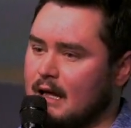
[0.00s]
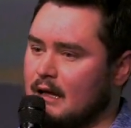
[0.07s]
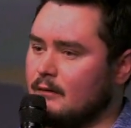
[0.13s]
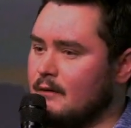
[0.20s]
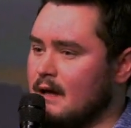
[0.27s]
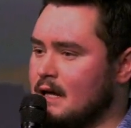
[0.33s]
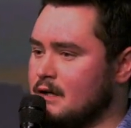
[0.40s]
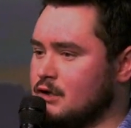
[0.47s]

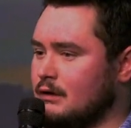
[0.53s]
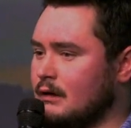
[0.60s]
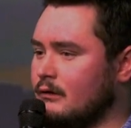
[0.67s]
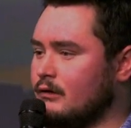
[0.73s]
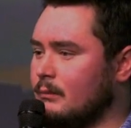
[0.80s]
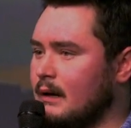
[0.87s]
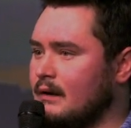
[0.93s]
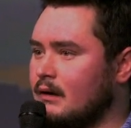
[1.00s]

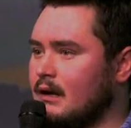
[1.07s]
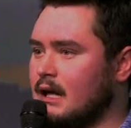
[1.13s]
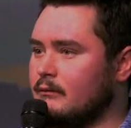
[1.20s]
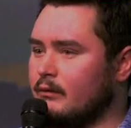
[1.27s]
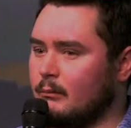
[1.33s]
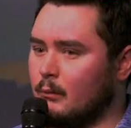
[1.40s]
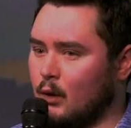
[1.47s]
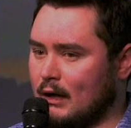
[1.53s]
evangelist by the name of
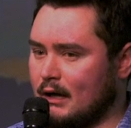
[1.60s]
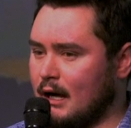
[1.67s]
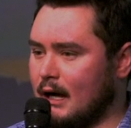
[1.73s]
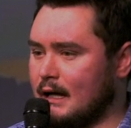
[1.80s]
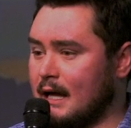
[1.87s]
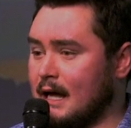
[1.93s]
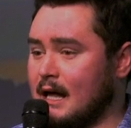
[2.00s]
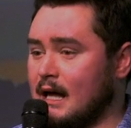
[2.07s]
Mordecai
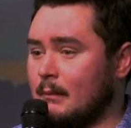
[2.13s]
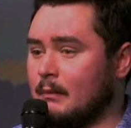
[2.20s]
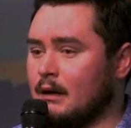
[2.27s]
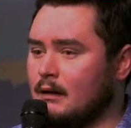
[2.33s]
Ham.